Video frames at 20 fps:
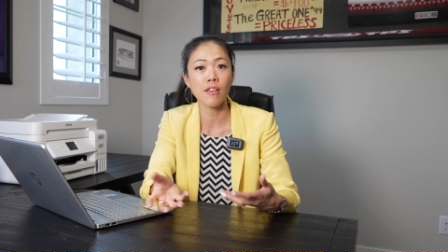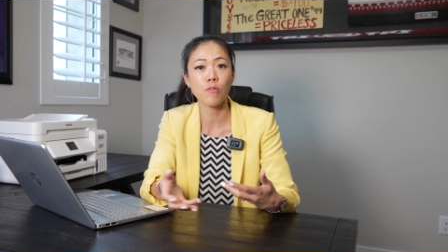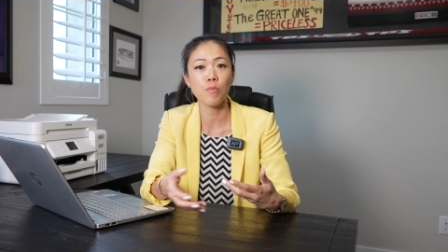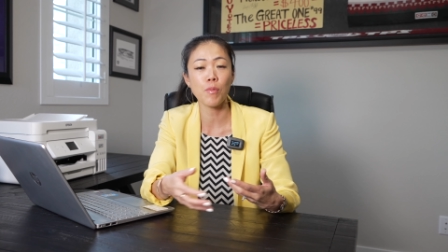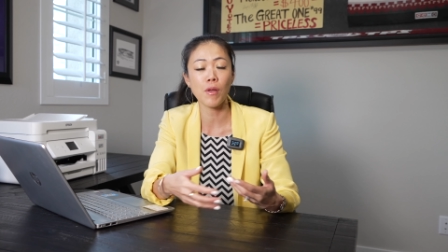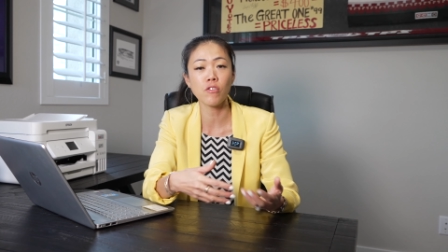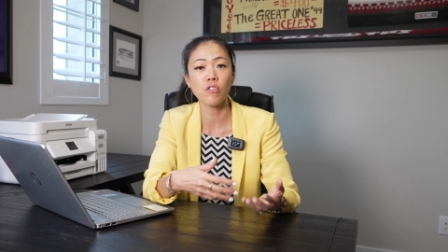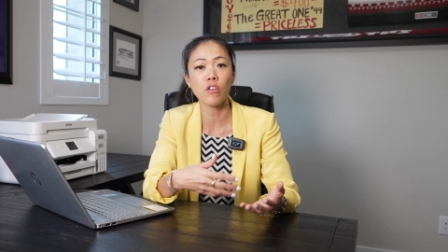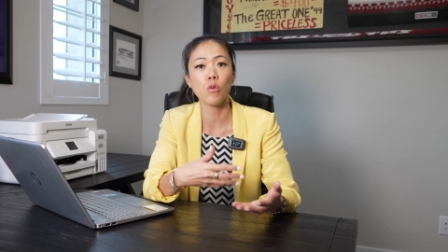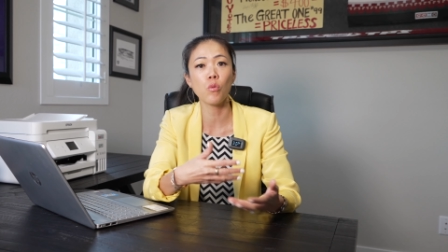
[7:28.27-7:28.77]

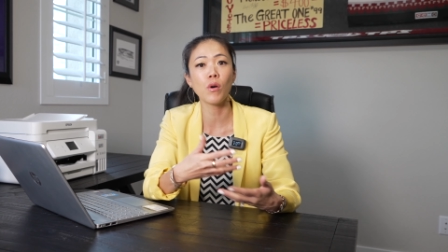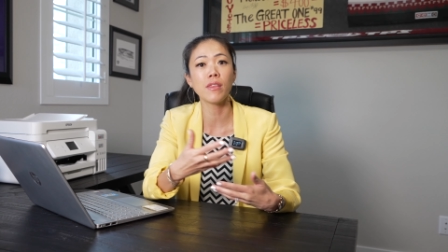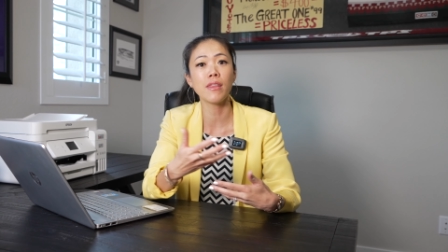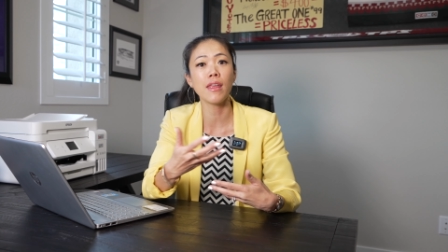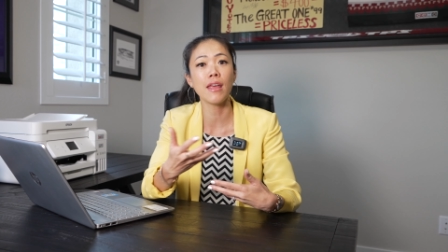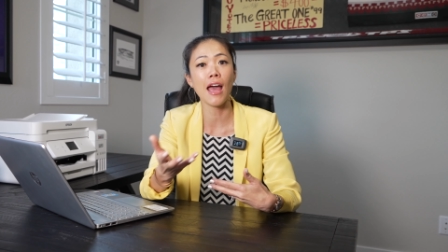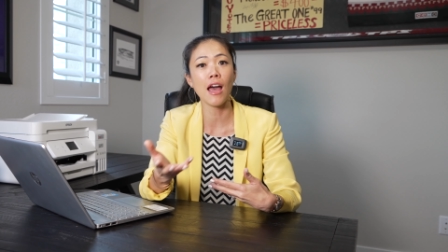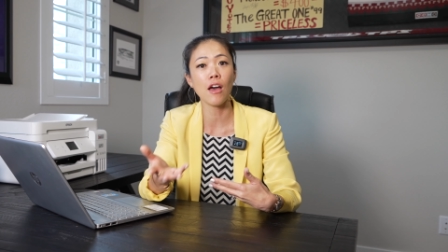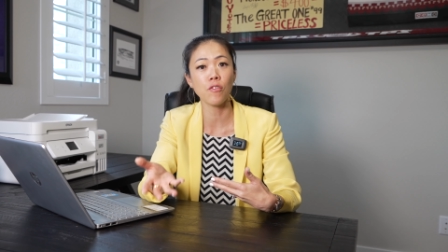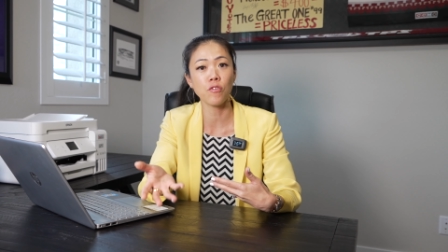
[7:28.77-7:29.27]
especially when
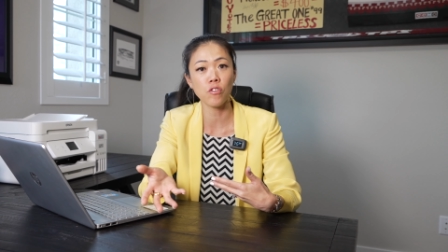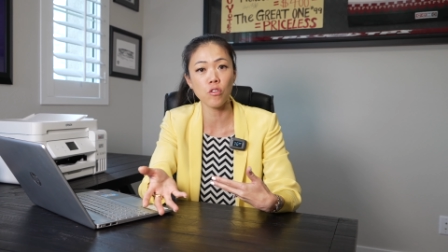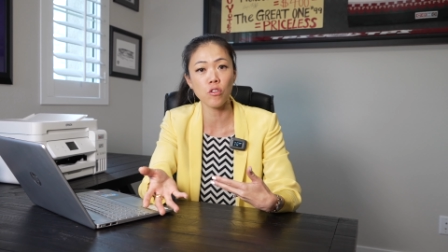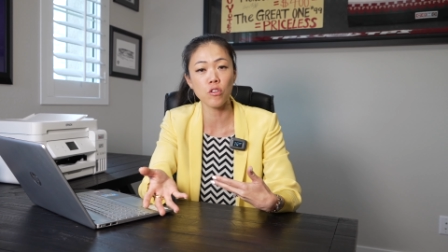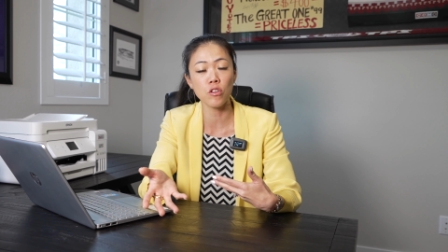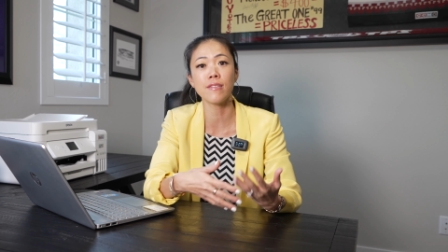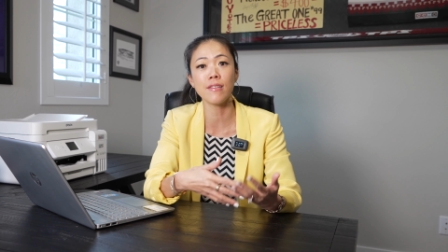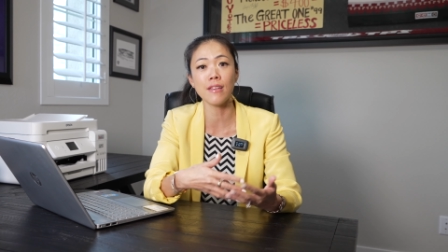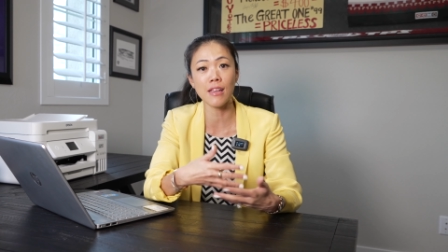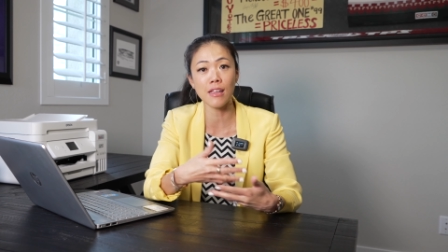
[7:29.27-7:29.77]
they have to
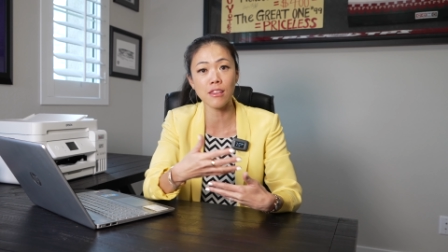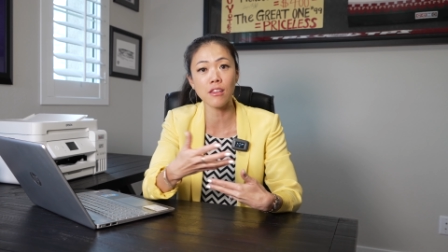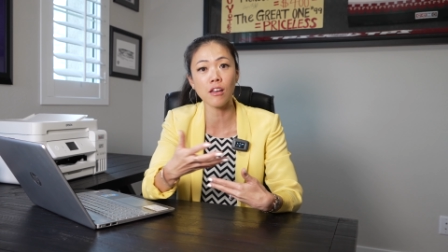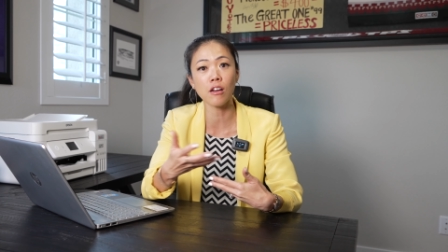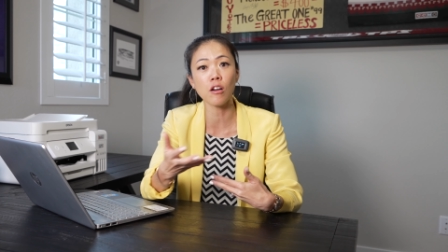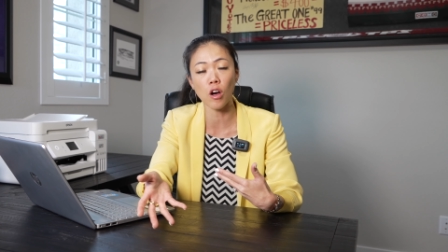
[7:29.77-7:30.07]
seed the